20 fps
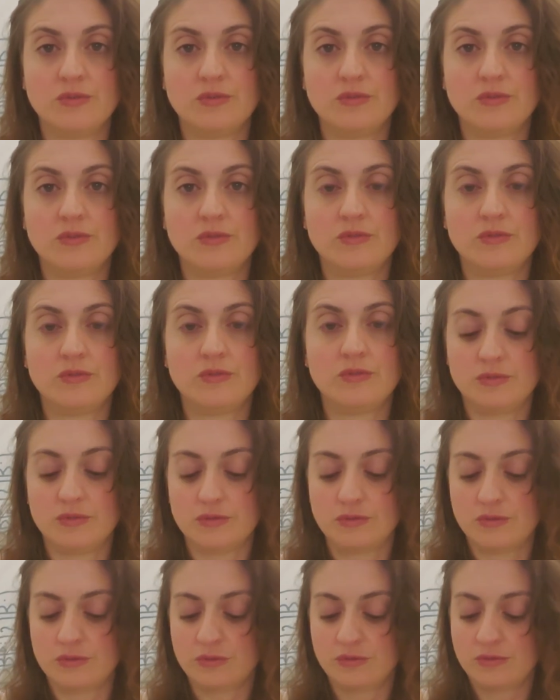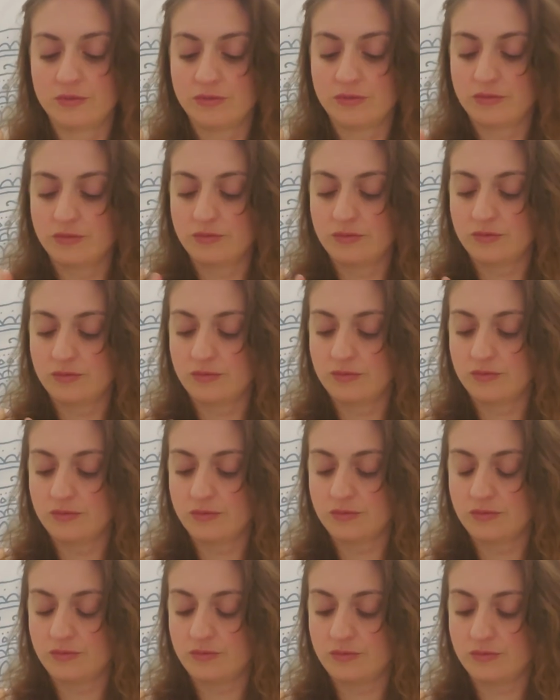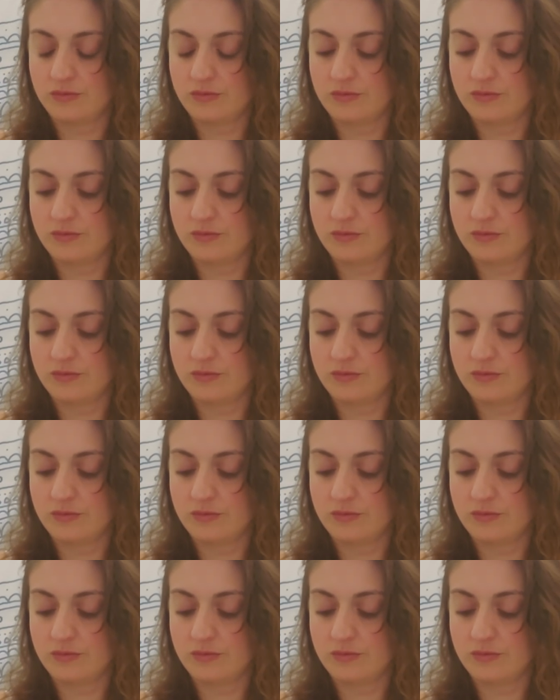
Nothing is said.